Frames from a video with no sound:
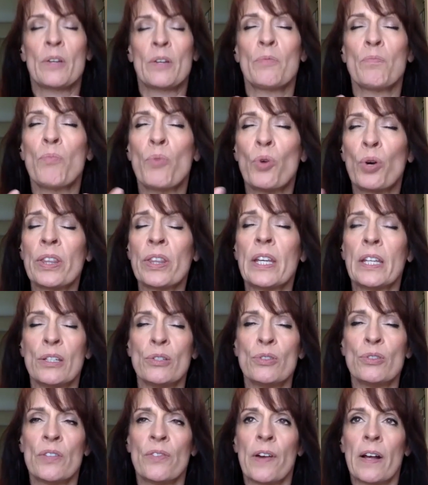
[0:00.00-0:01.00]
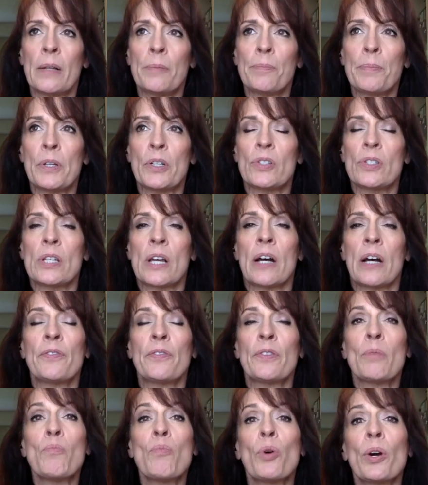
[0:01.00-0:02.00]
more that you develop yourself,
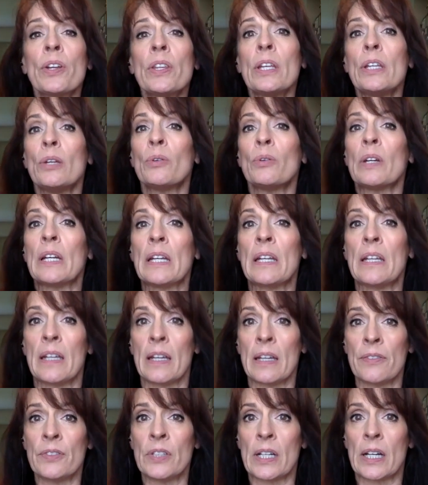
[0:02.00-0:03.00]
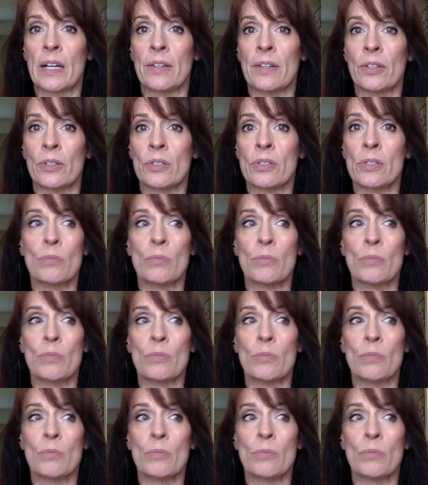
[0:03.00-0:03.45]
the more that you can give to others,